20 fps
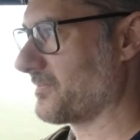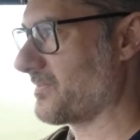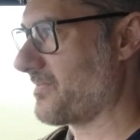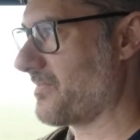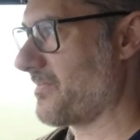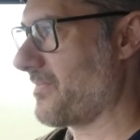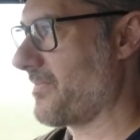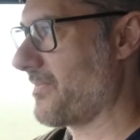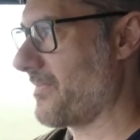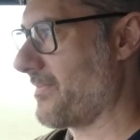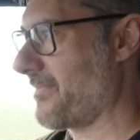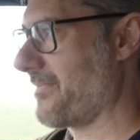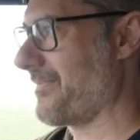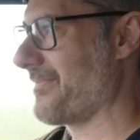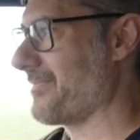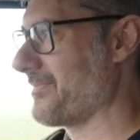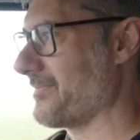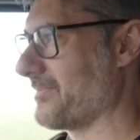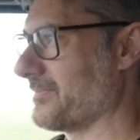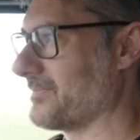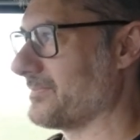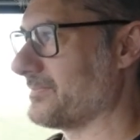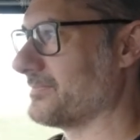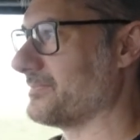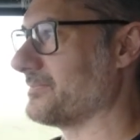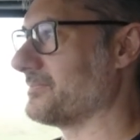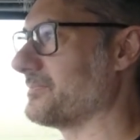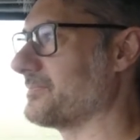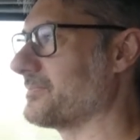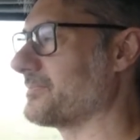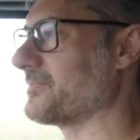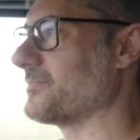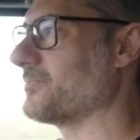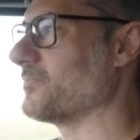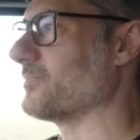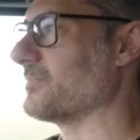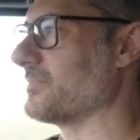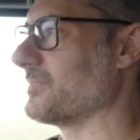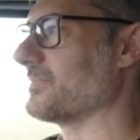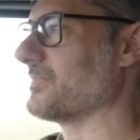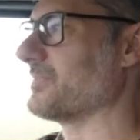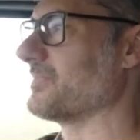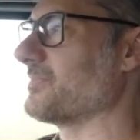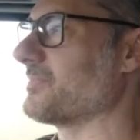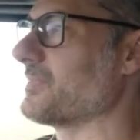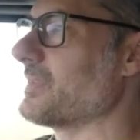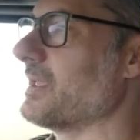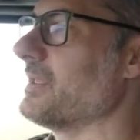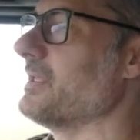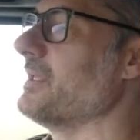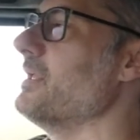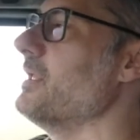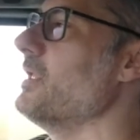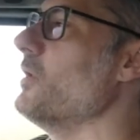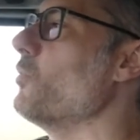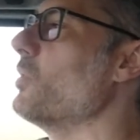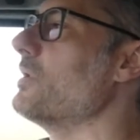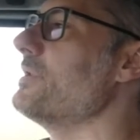her phone was time well paid for?